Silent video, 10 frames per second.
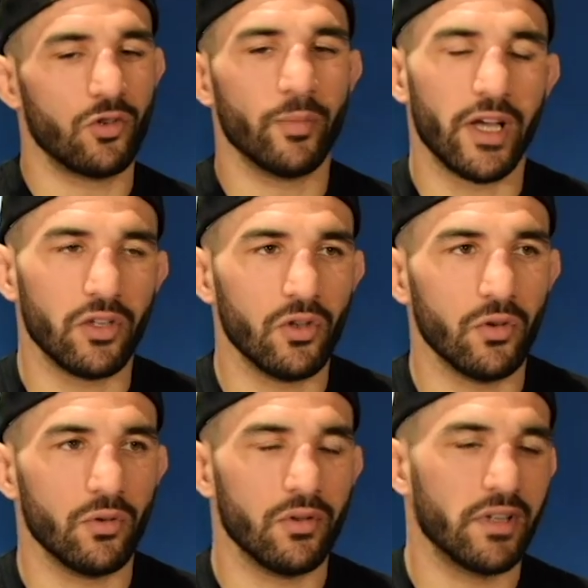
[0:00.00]
all about
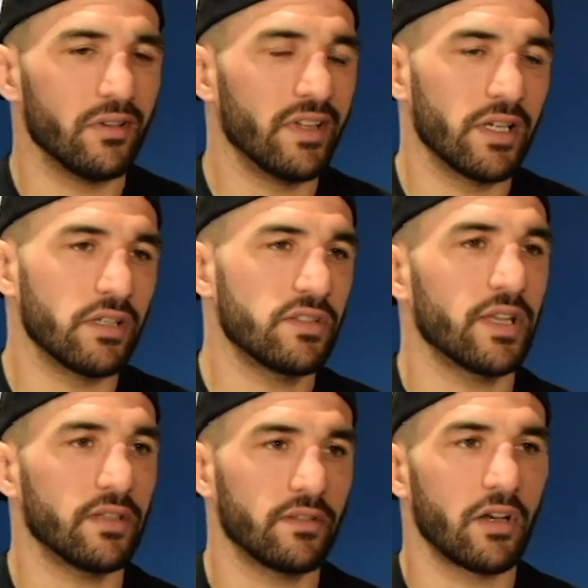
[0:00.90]
you, then things
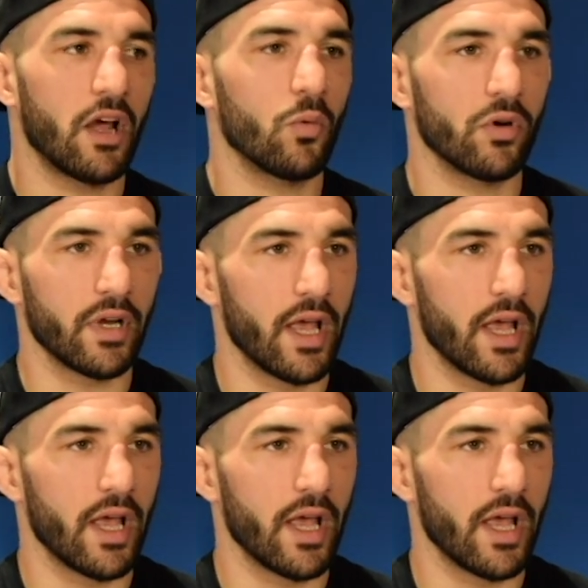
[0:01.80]
tend to not work